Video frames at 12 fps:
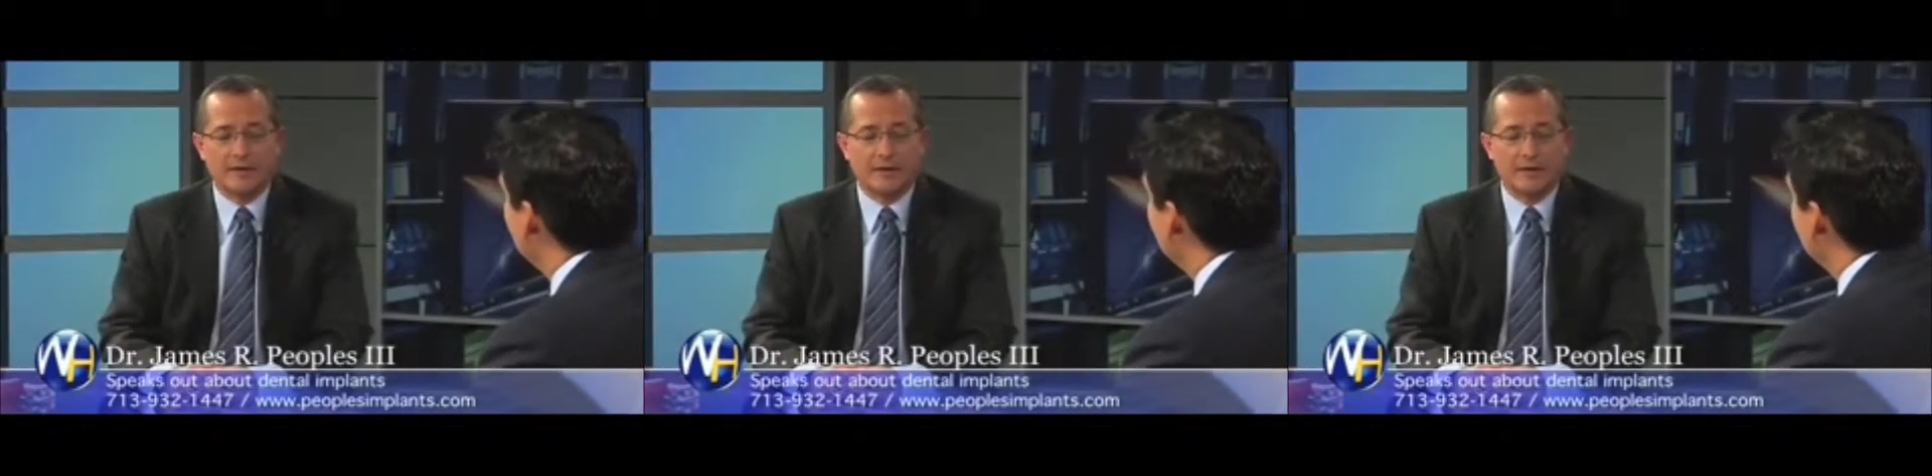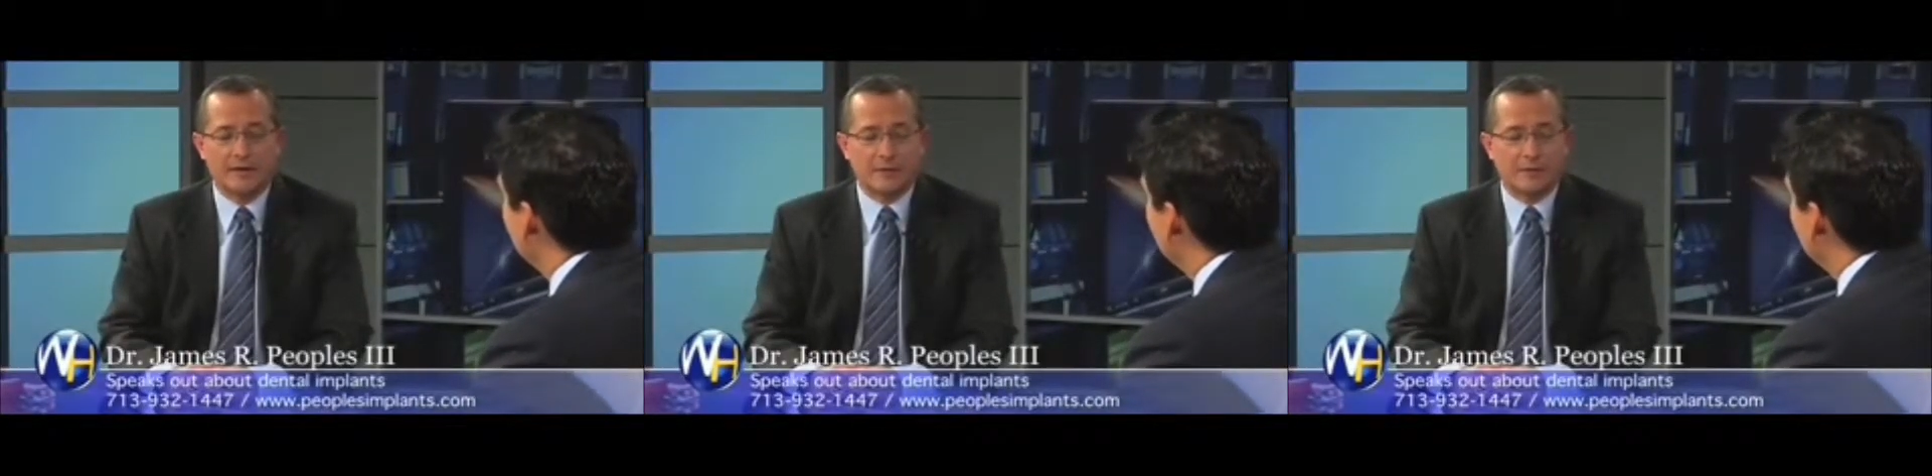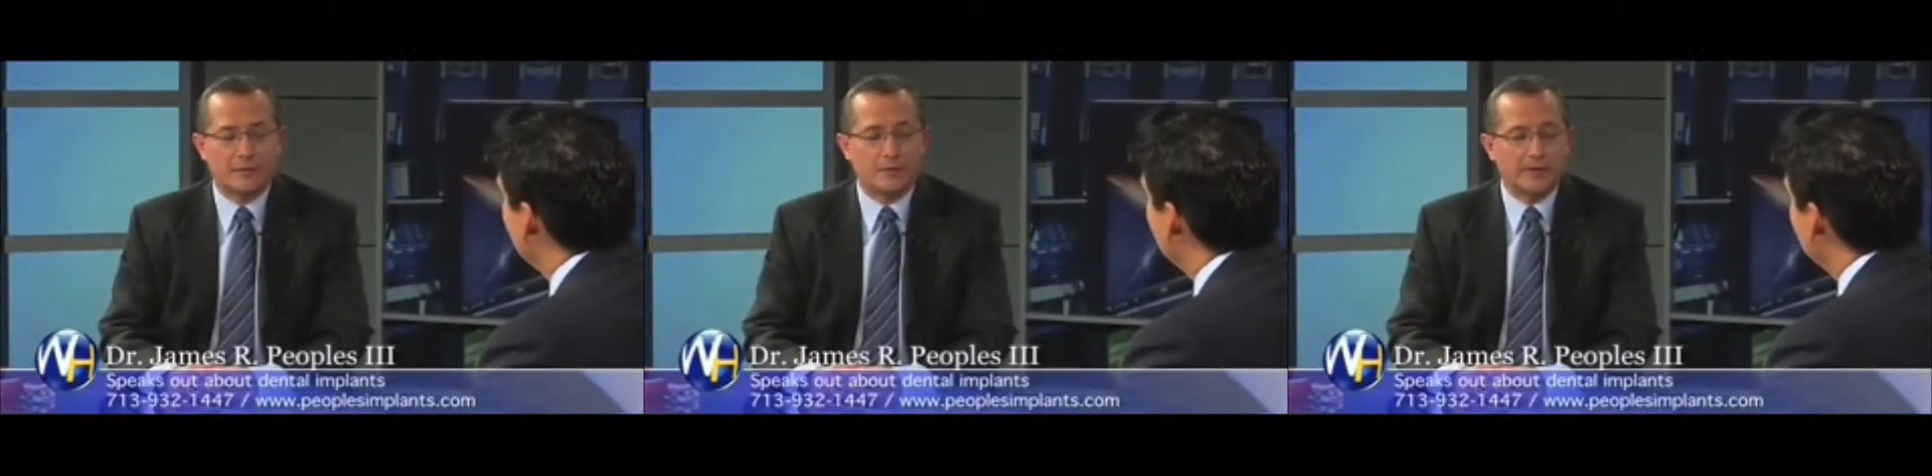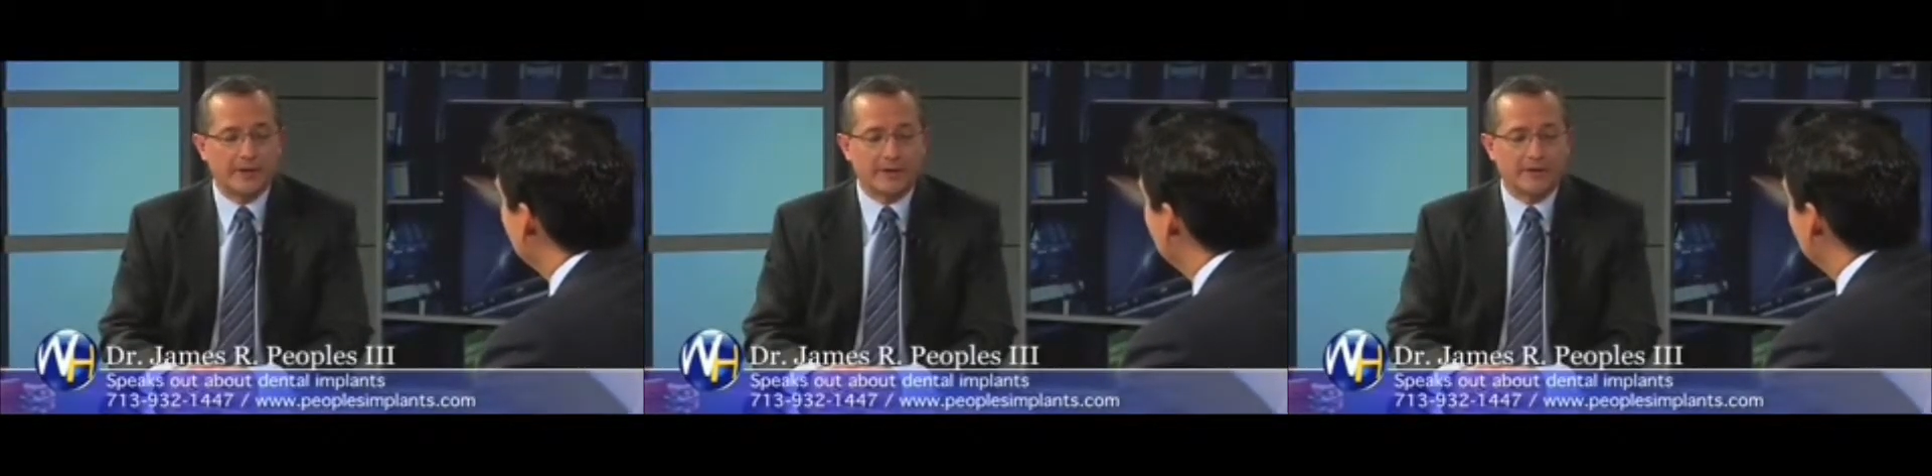He
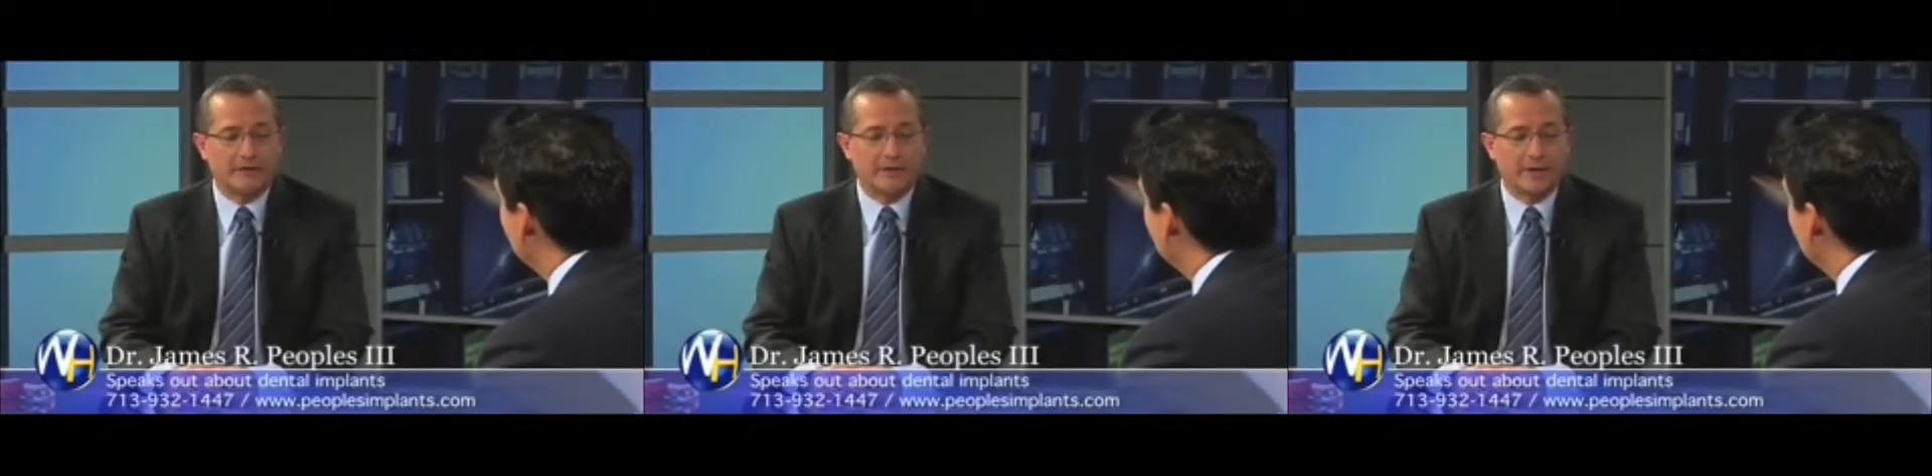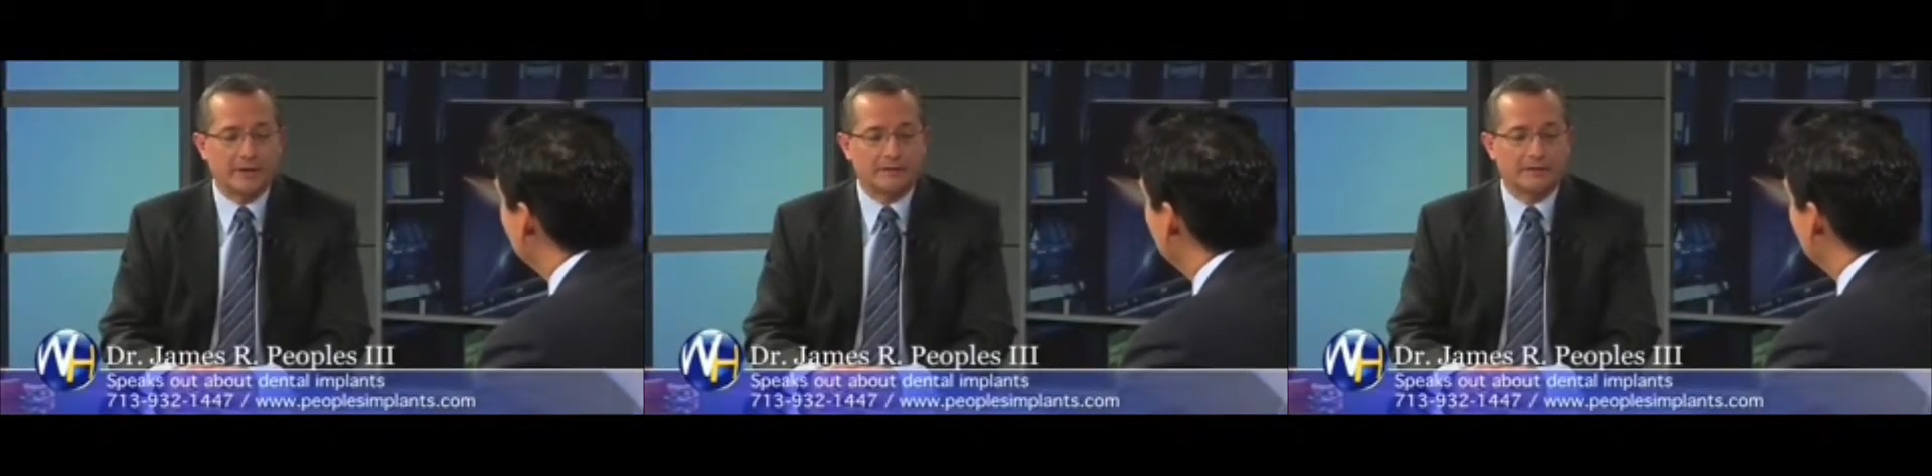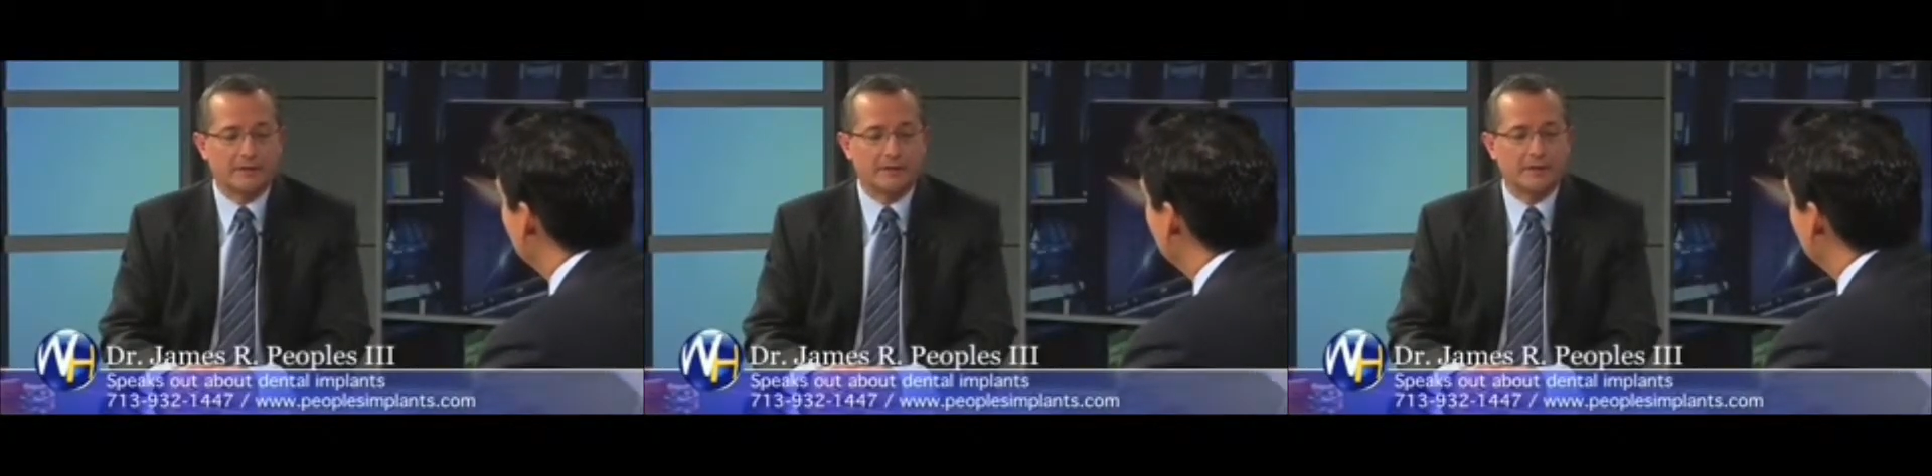told me that